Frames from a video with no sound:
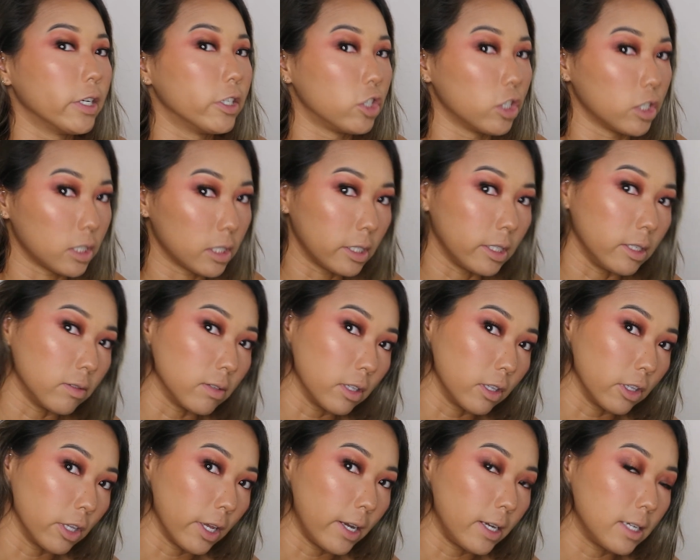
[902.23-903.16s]
It just leaves
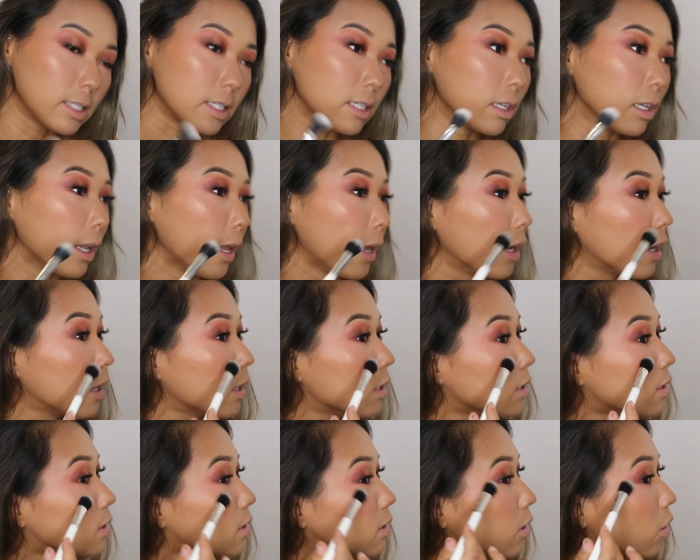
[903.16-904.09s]
a nice like
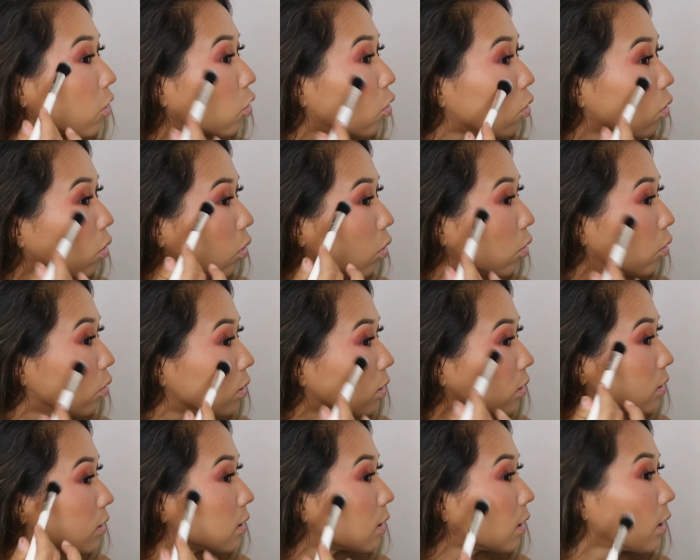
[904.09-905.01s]
subtle glow to
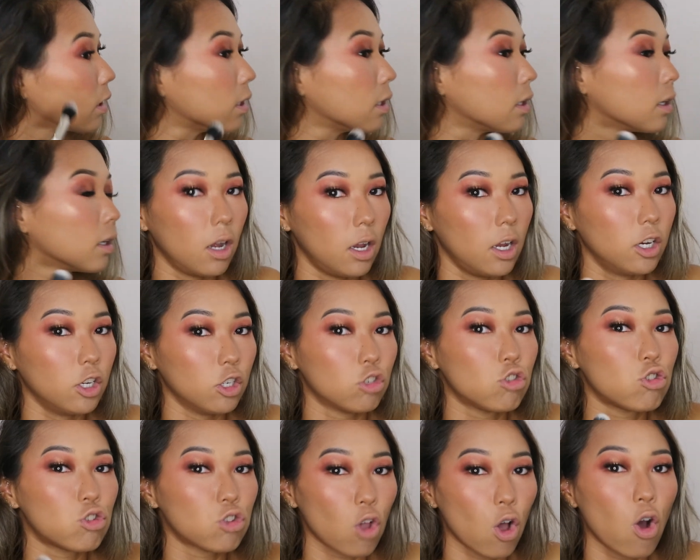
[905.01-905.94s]
the skin. It is
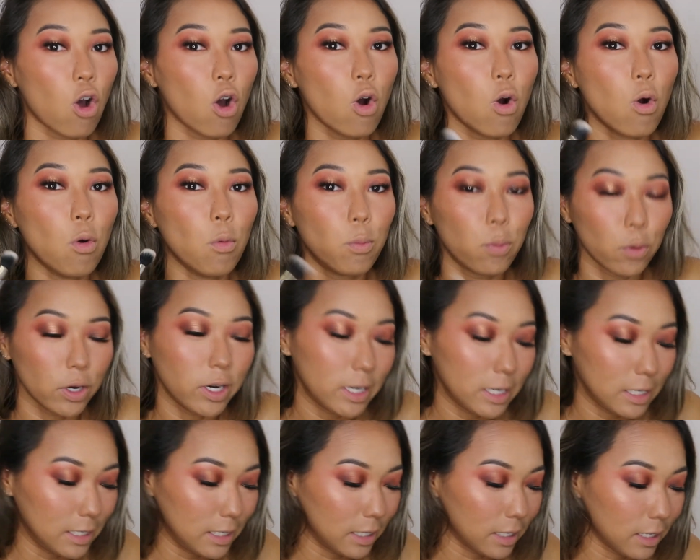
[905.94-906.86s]
so
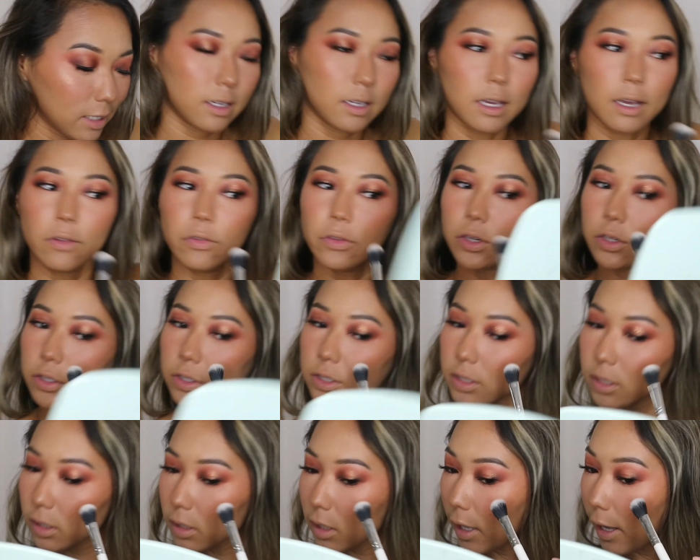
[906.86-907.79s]
pretty. And there
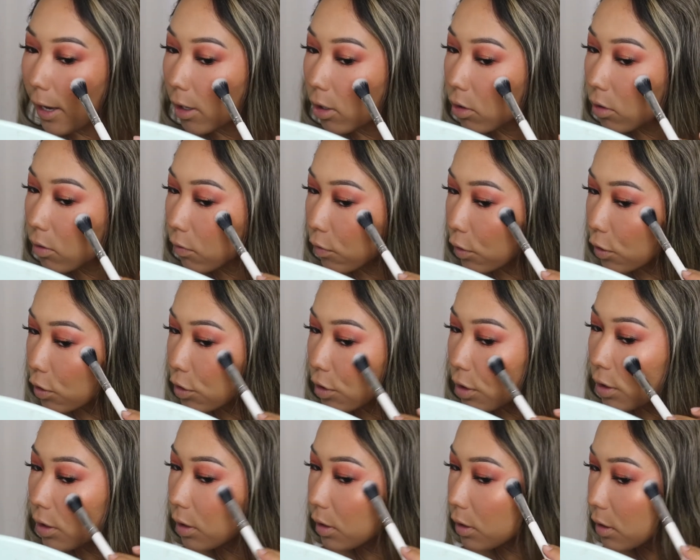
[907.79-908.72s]
is a lighter
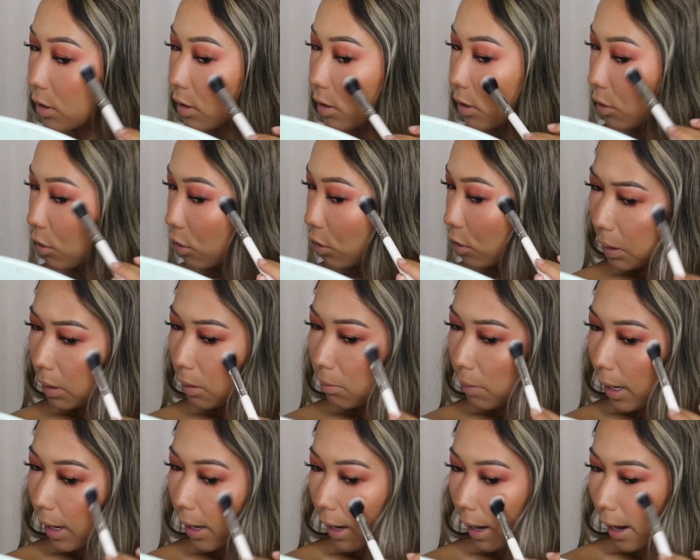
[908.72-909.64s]
version. It's the Be
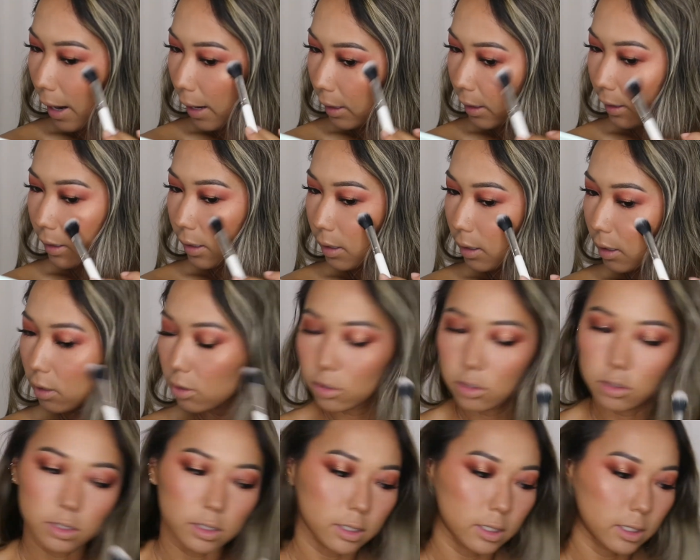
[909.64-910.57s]
My Highlight
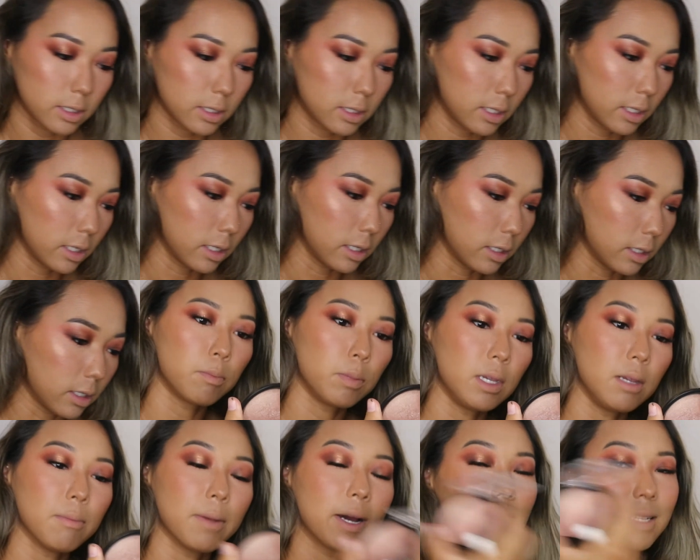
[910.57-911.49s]
color. This is the
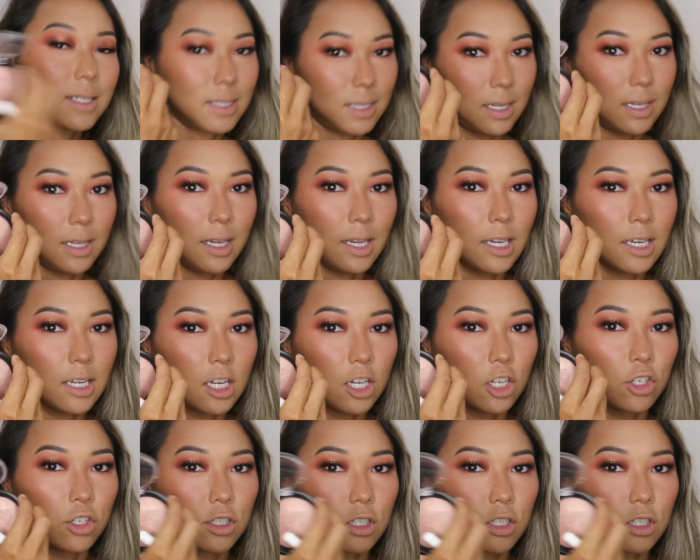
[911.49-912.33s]
Be My Sunlight color.